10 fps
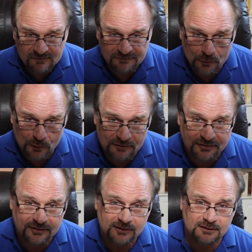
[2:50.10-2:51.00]

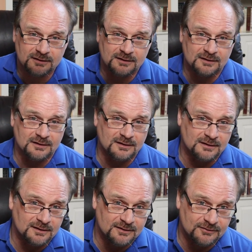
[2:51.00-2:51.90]
Fourth,
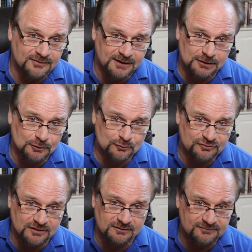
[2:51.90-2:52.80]
the
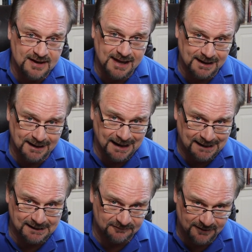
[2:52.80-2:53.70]
elusive
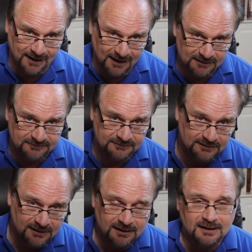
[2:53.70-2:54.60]
N95.
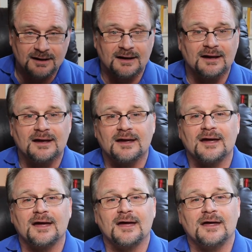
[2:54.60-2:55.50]

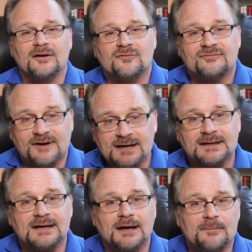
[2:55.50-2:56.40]
And
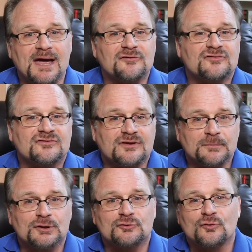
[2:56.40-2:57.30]
finally, a mask
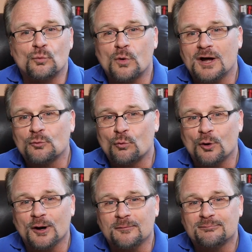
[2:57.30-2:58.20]
similar to one
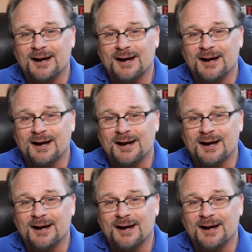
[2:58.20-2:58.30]
worn